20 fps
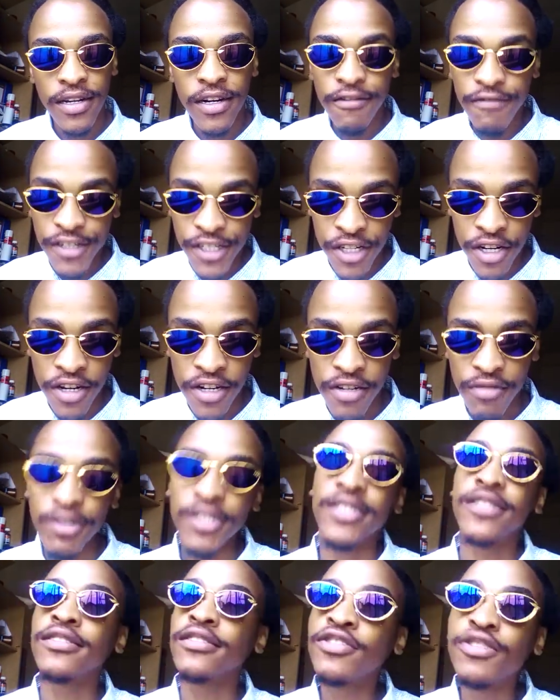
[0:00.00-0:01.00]
return,
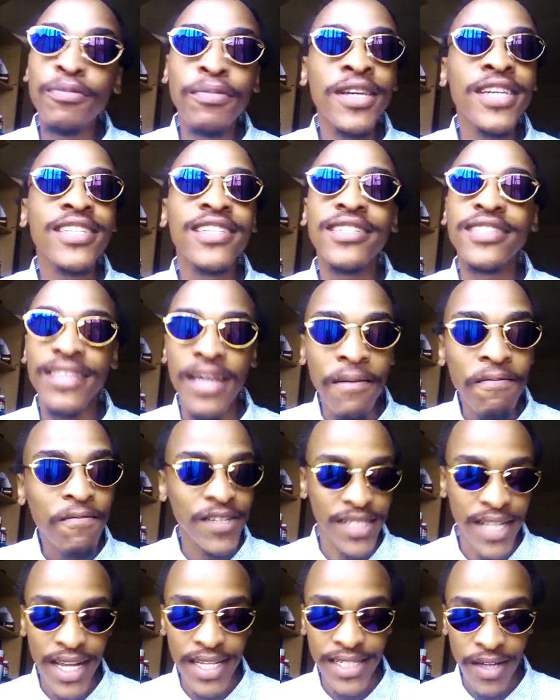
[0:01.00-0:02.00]
which to me just
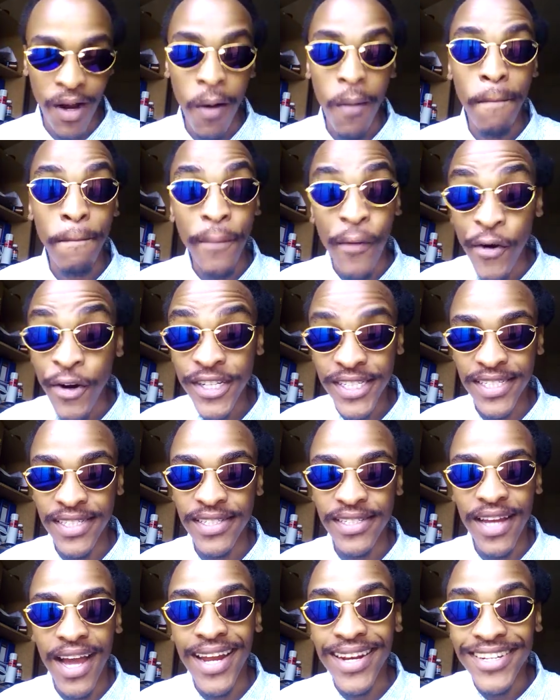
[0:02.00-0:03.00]
emphasized how
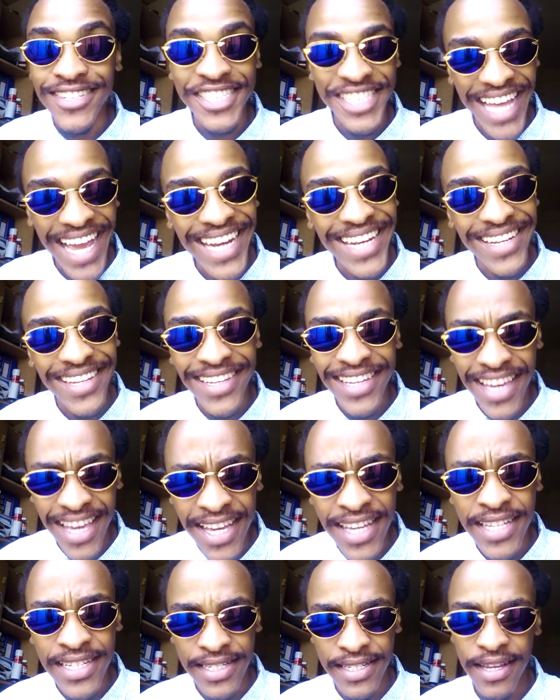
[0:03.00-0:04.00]
important understanding
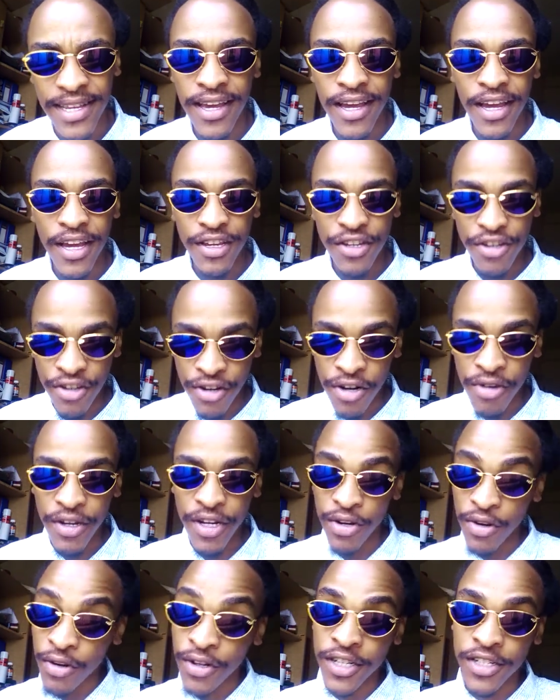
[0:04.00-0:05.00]
is, in
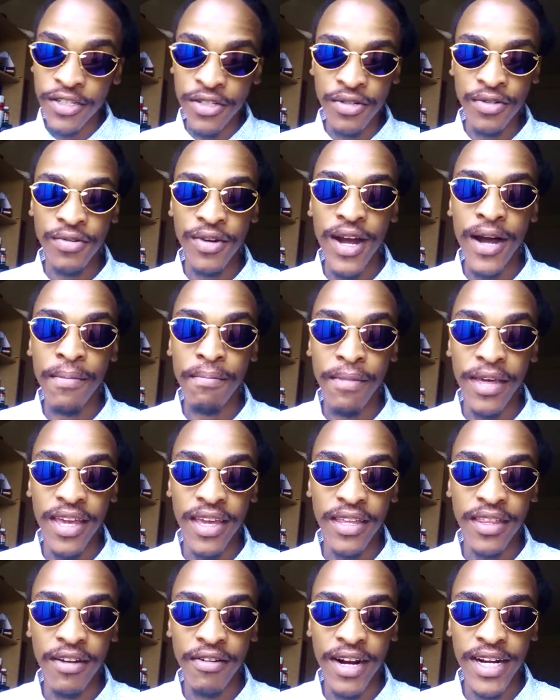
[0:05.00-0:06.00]
order to
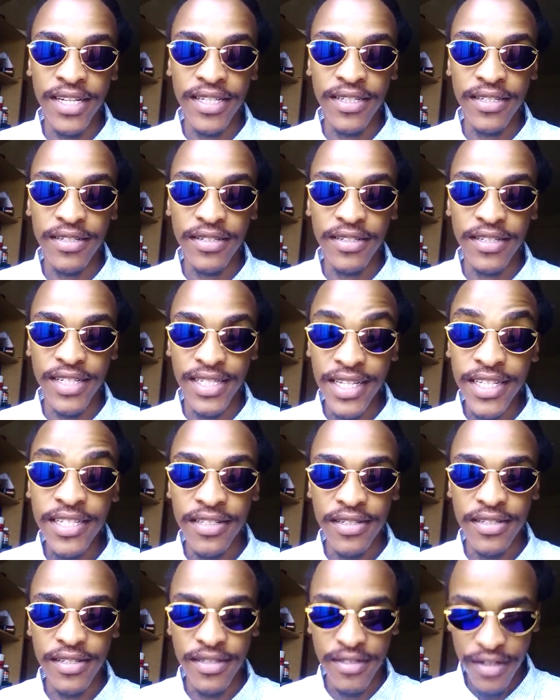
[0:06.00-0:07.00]
make the right
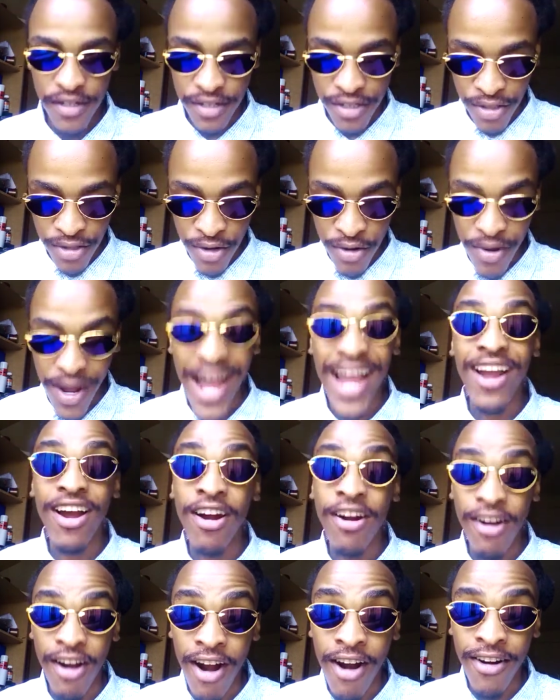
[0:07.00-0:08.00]
decisions. So
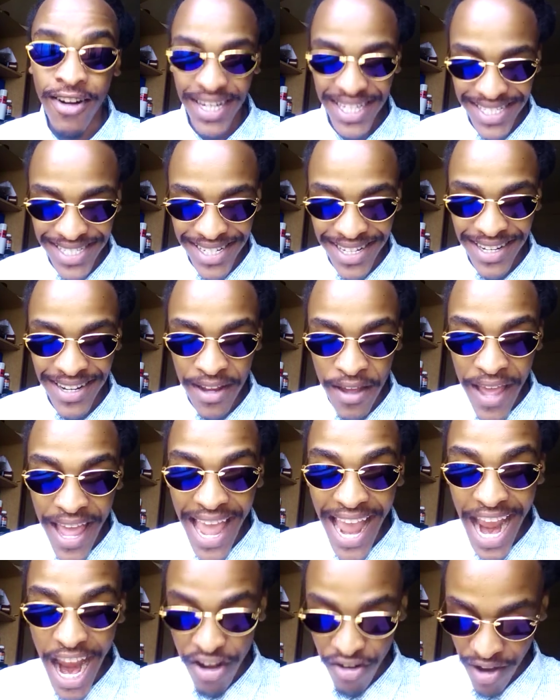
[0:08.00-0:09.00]
IRR is an
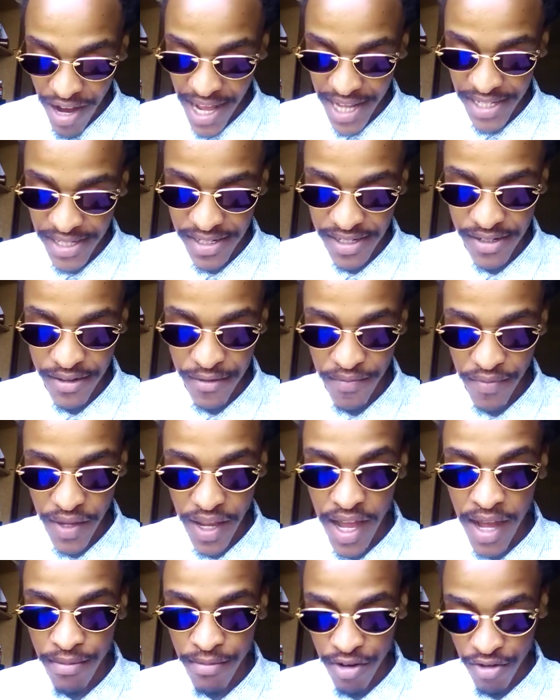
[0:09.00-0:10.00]
annualized
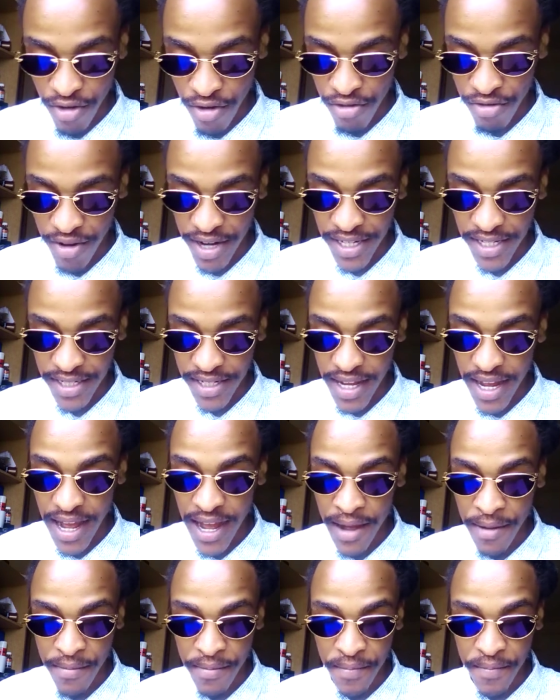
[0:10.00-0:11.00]
growth rate
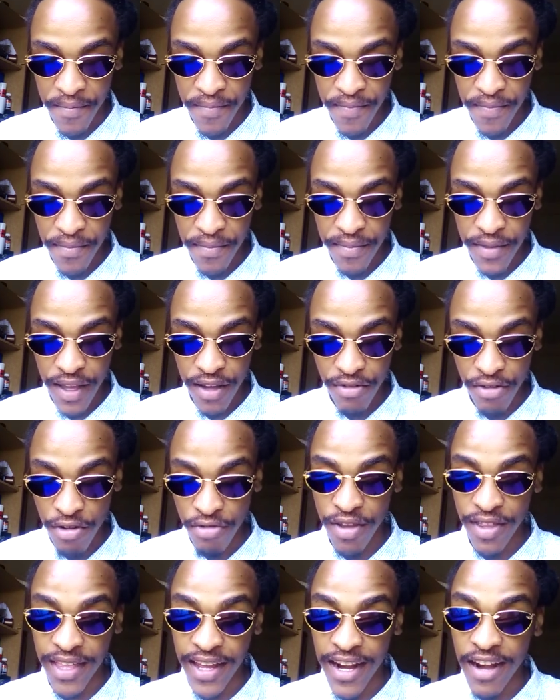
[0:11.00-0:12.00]

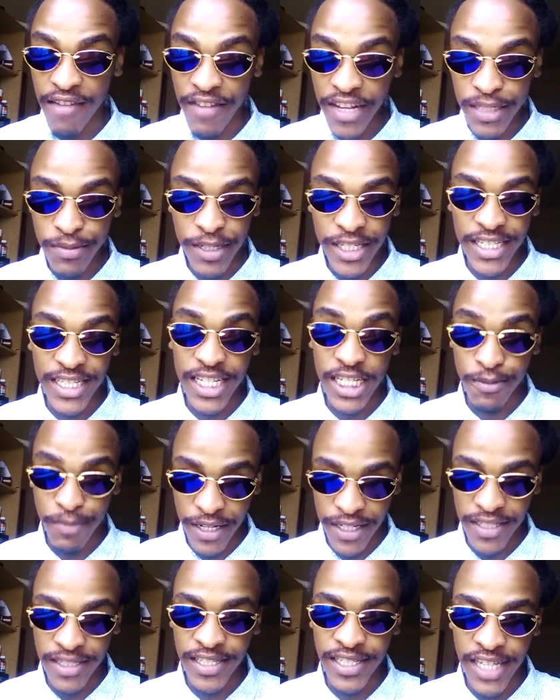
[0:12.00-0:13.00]
that investment is
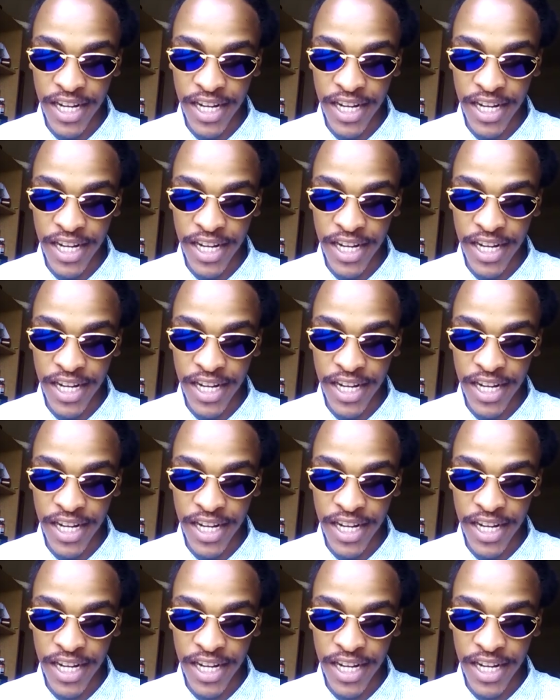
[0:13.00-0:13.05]
expected to